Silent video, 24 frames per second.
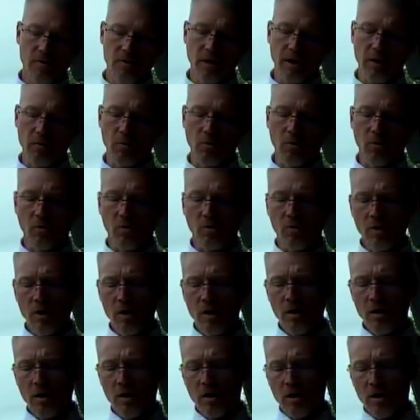They will...
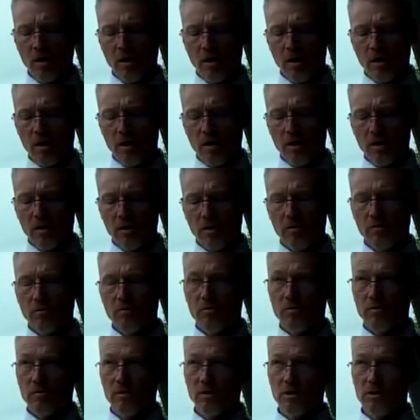
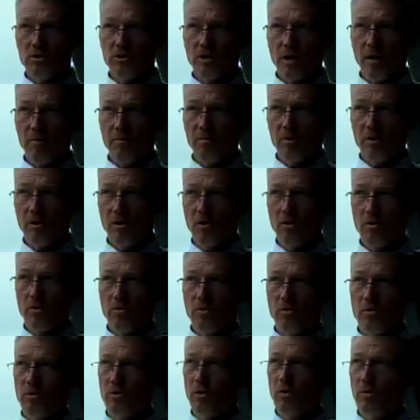This time of the year,
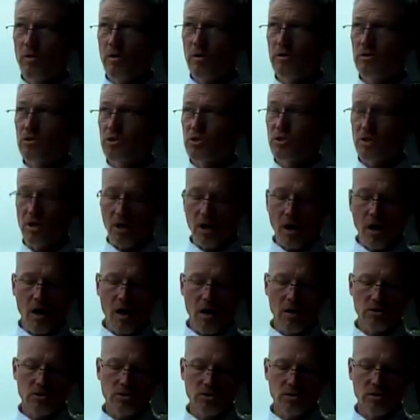they're doing just a
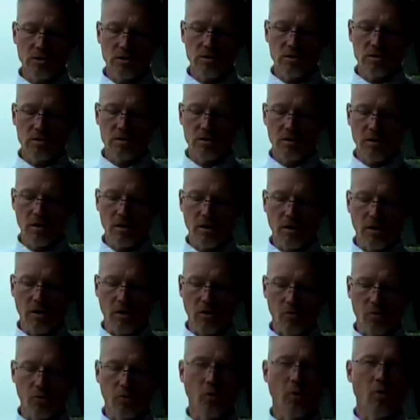constant
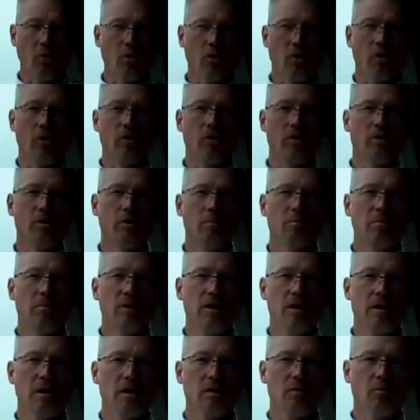roar,
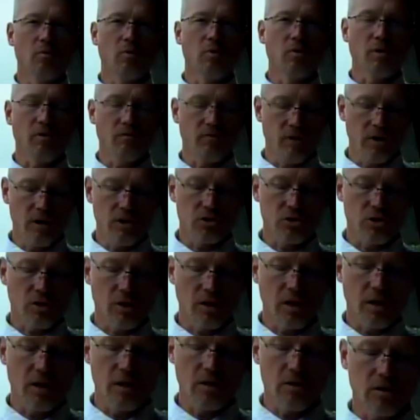but it will
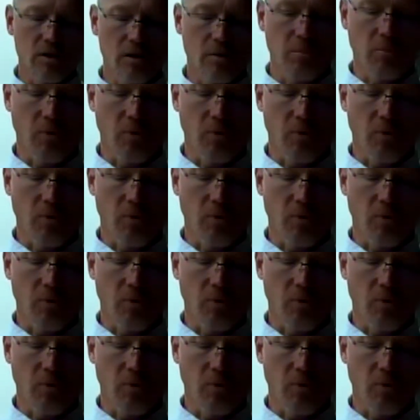eventually get to the